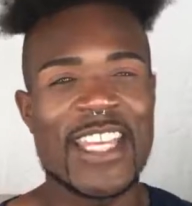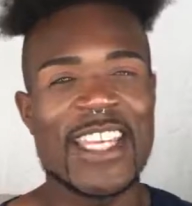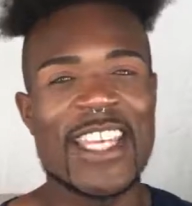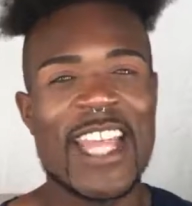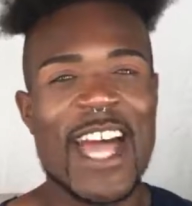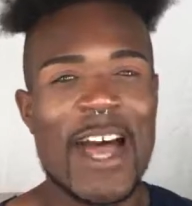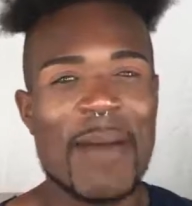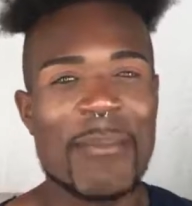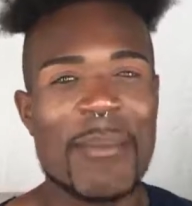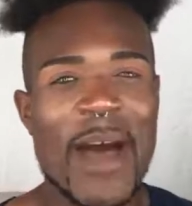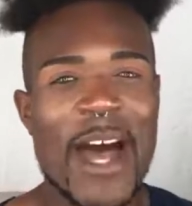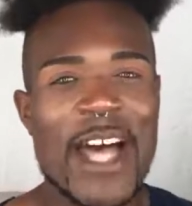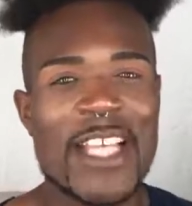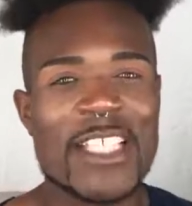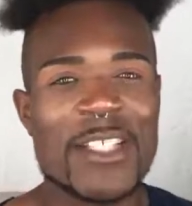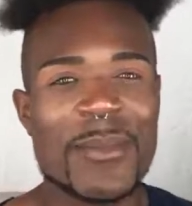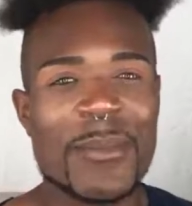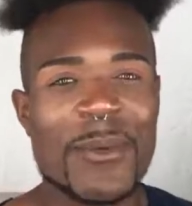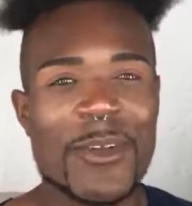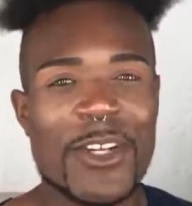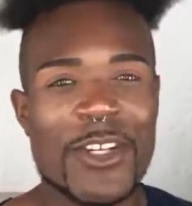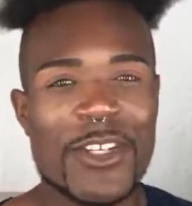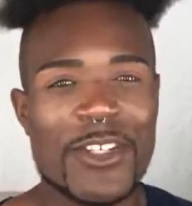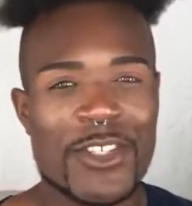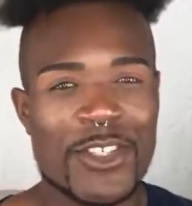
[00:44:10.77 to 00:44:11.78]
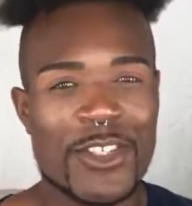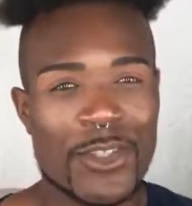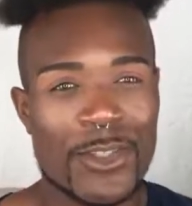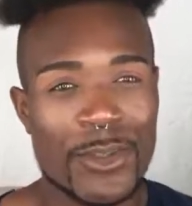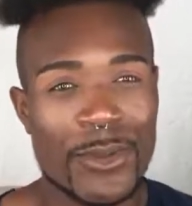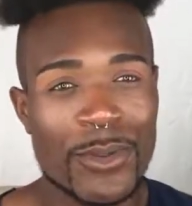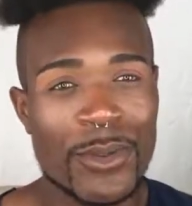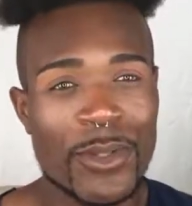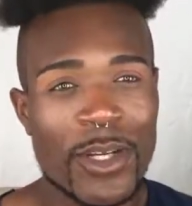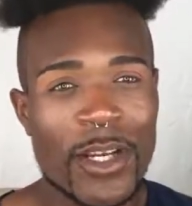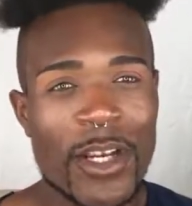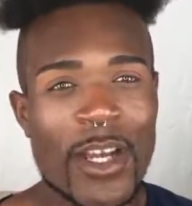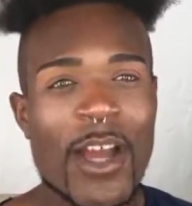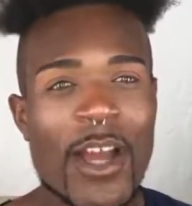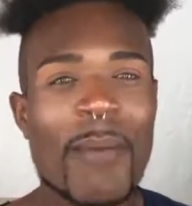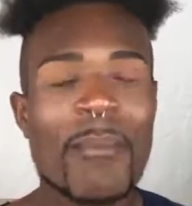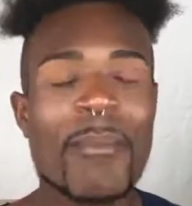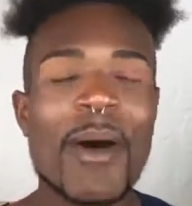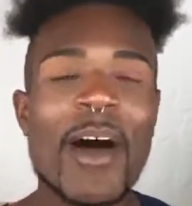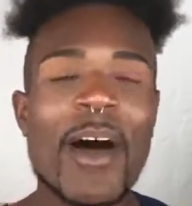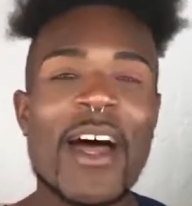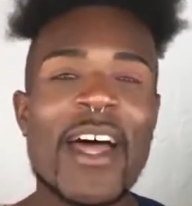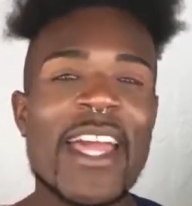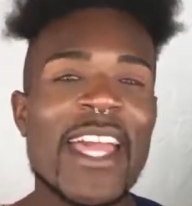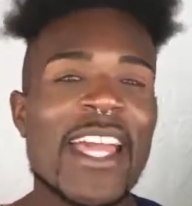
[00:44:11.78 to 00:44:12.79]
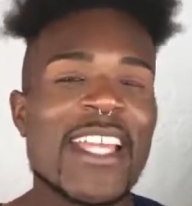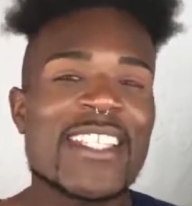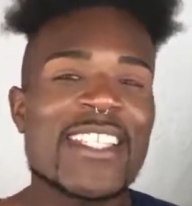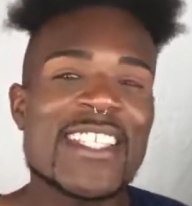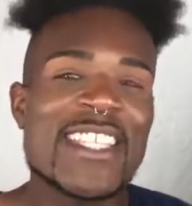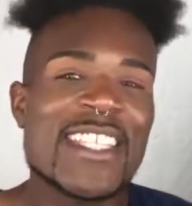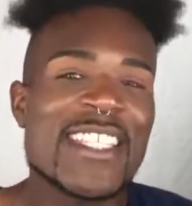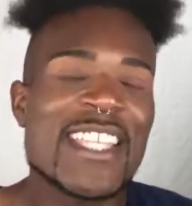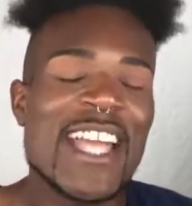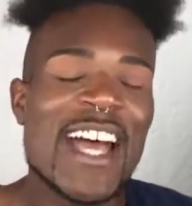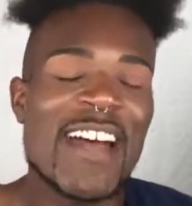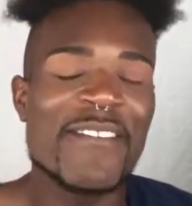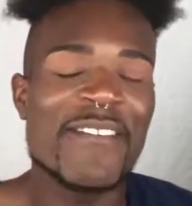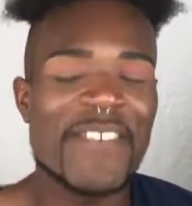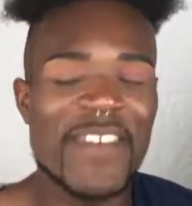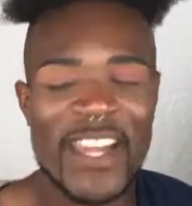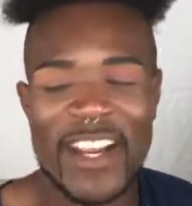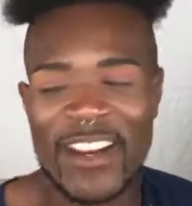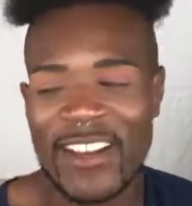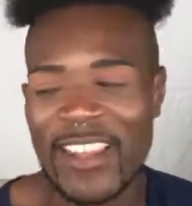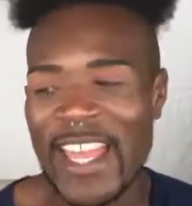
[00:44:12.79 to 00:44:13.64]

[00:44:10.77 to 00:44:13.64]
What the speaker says: not possible to do, But it's just not fair.